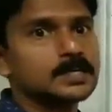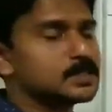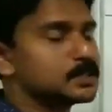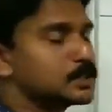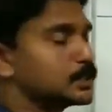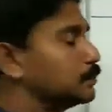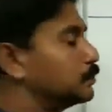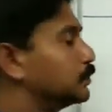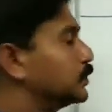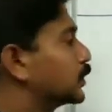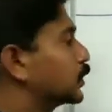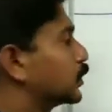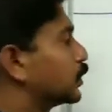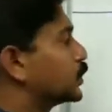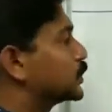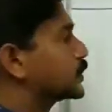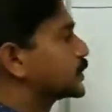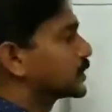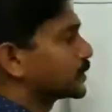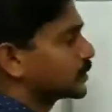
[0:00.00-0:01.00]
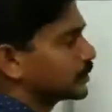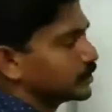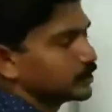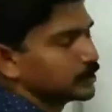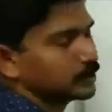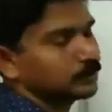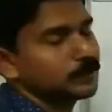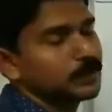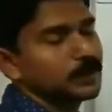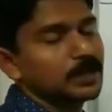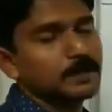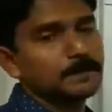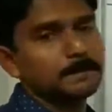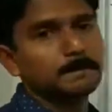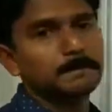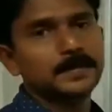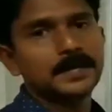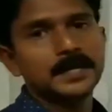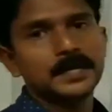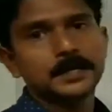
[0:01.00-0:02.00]
simple closed curve
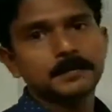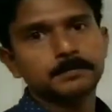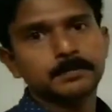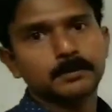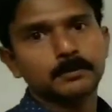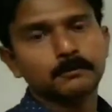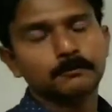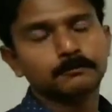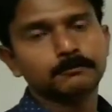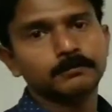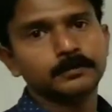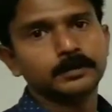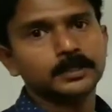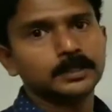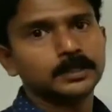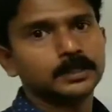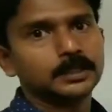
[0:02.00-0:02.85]
made up of